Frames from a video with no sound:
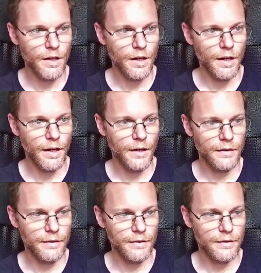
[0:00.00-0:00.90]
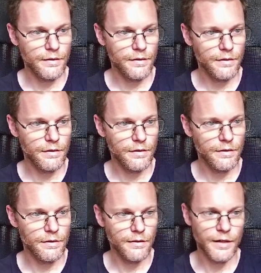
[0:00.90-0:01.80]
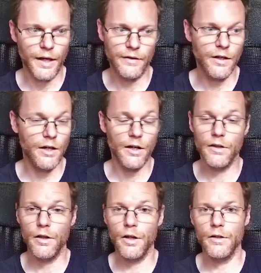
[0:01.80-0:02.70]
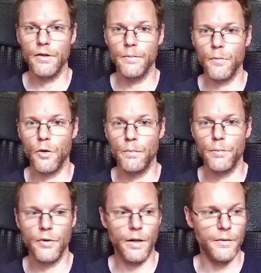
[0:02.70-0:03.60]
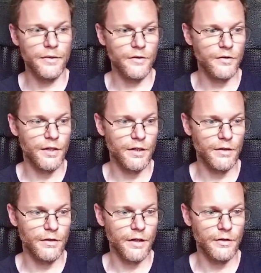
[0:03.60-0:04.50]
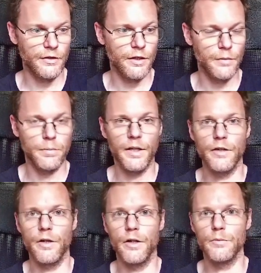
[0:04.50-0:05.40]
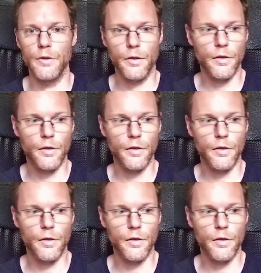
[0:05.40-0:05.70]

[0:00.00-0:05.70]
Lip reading: And yeah, there are a lot of more parameters here that you can play around with.